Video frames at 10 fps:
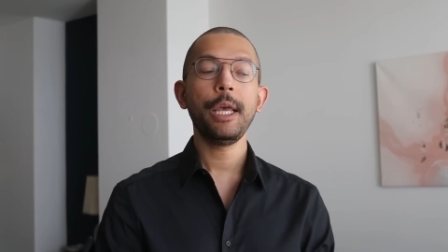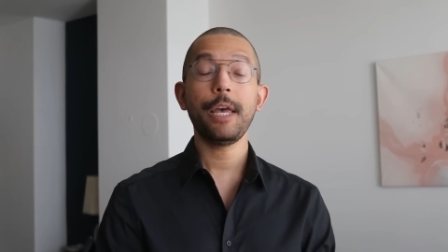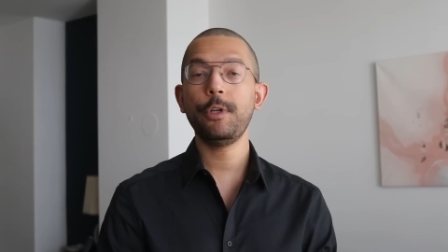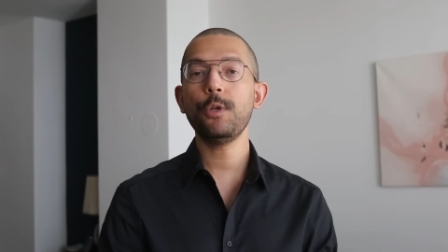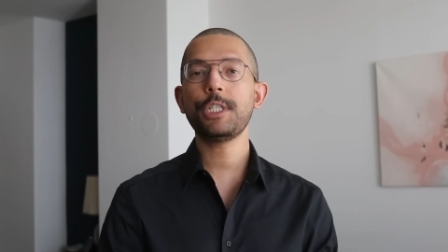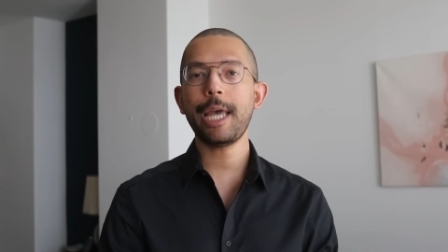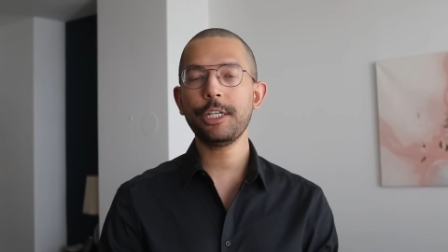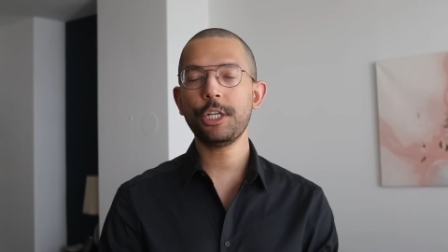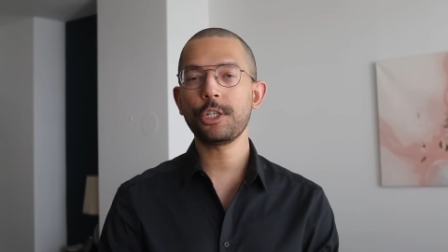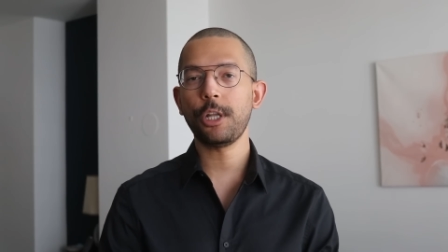If you do
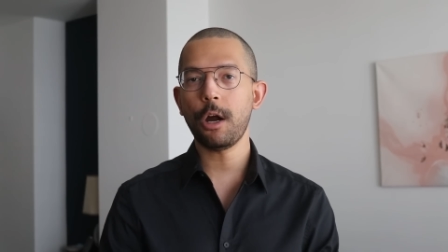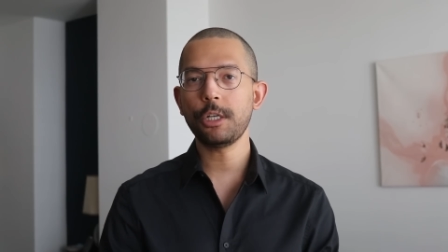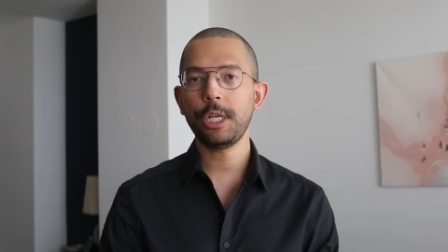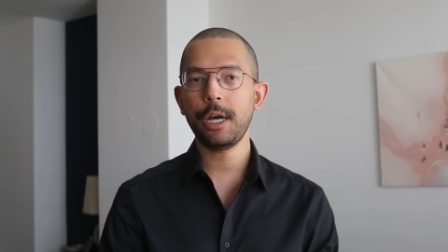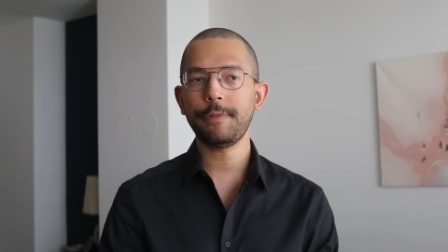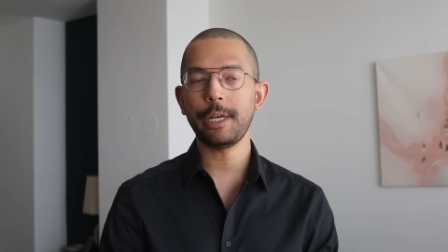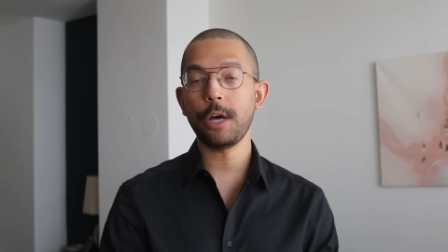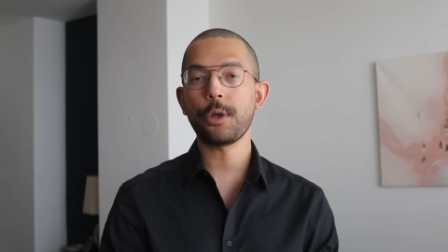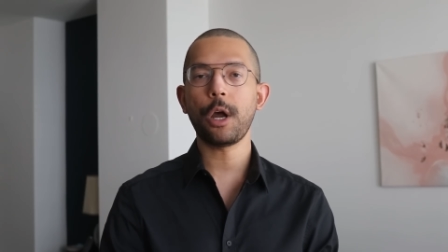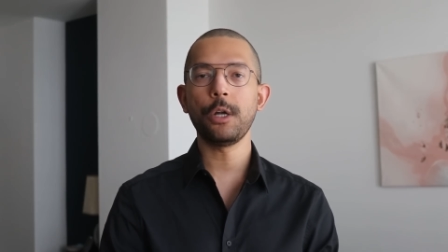sanctions large enough,
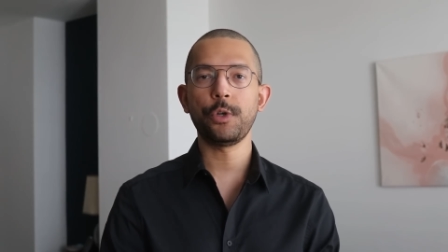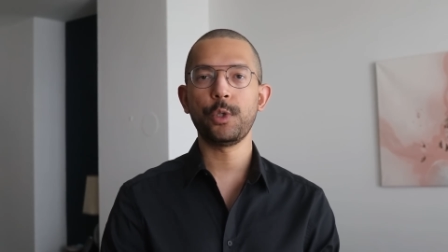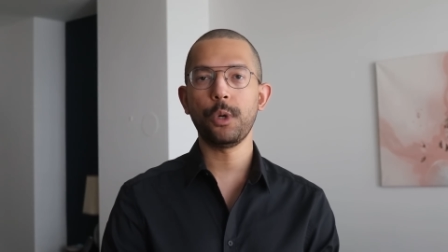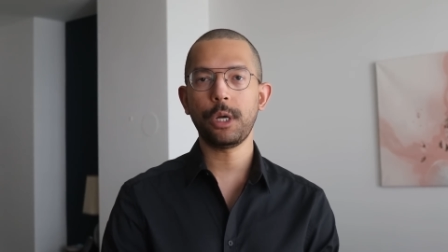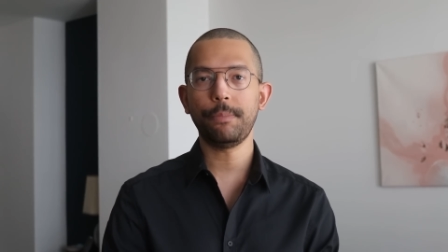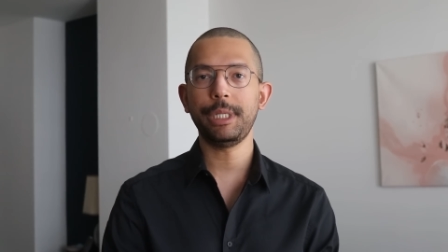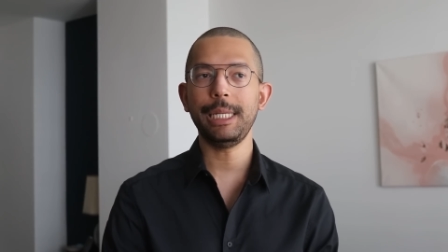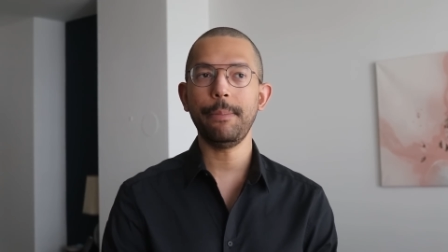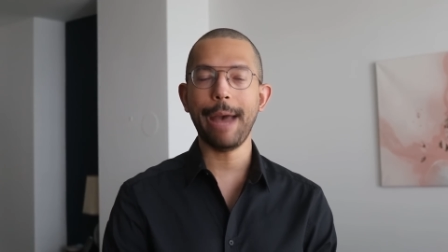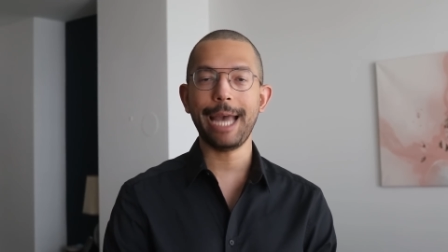other countries will
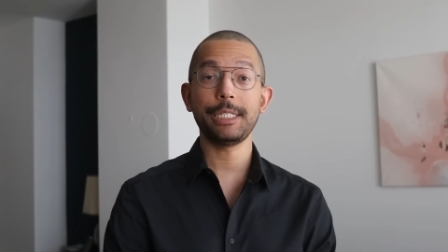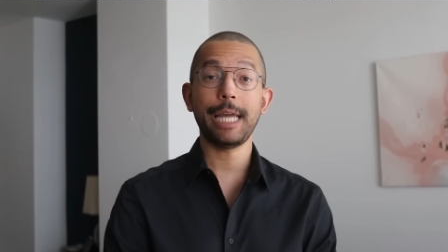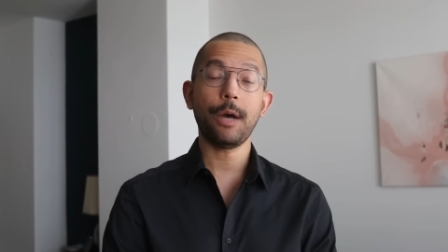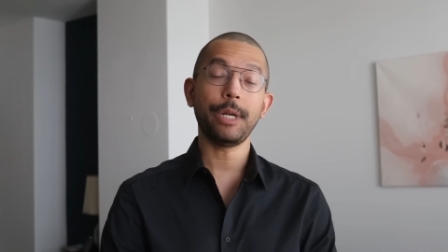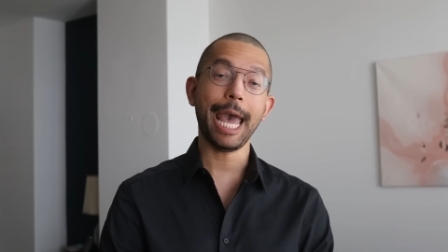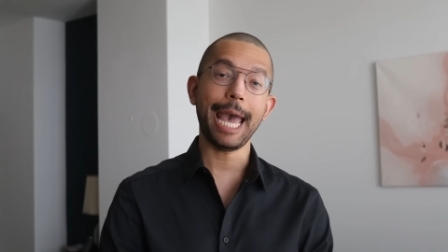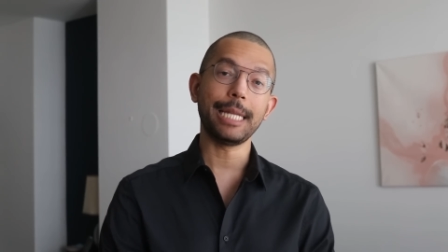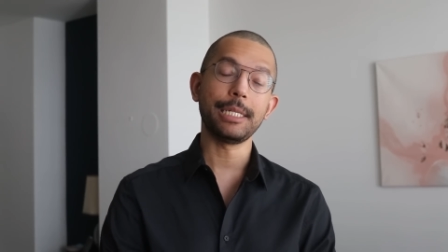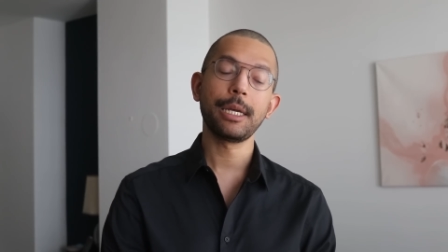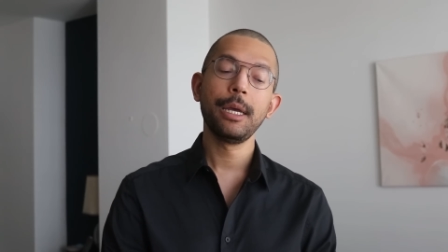completely back down
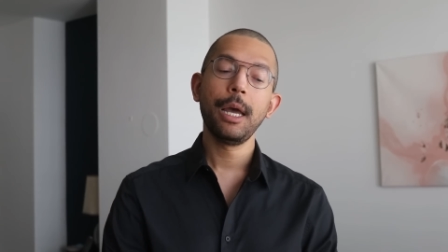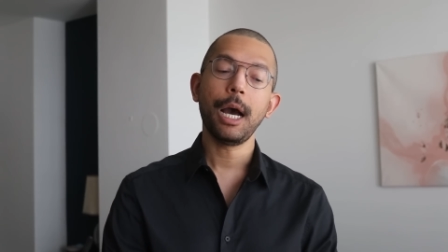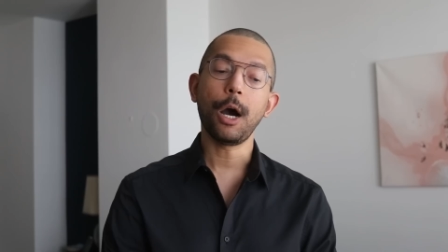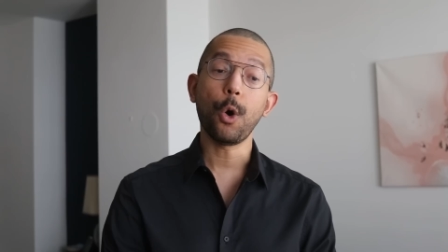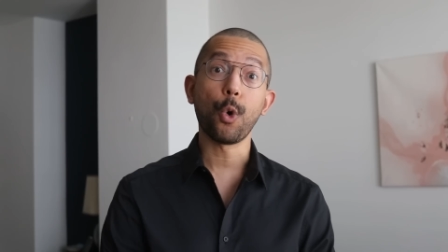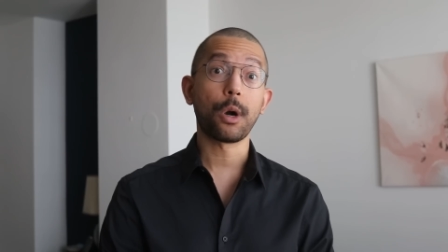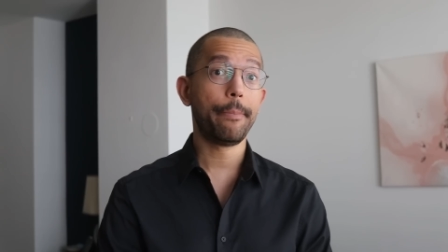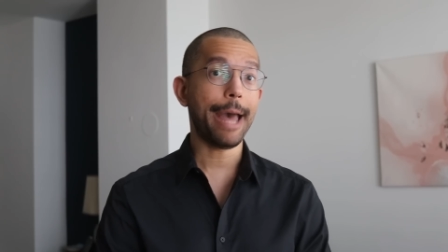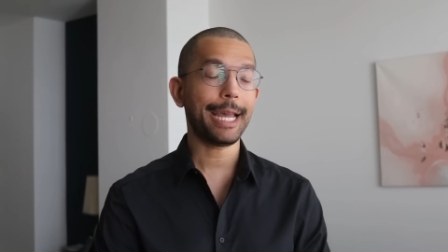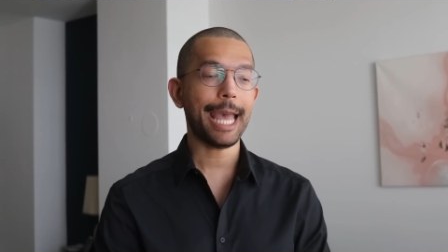and or
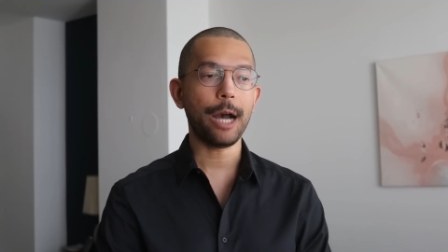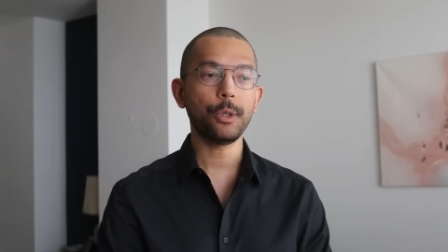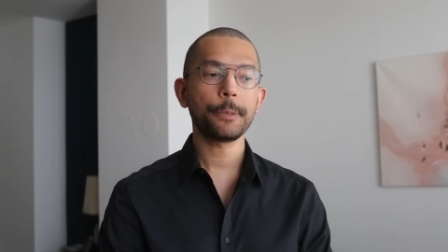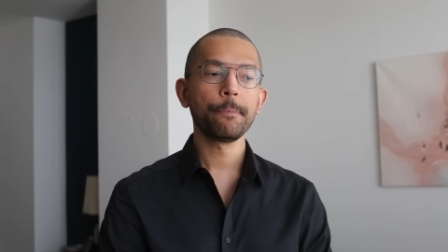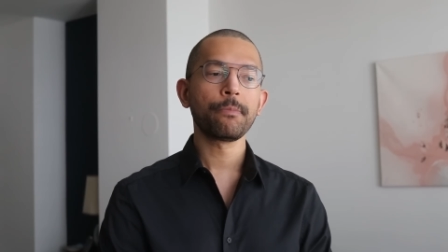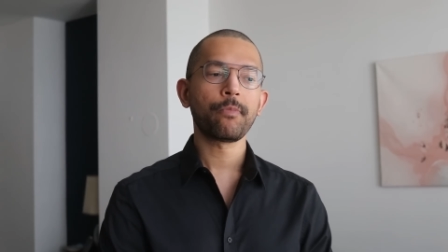back out.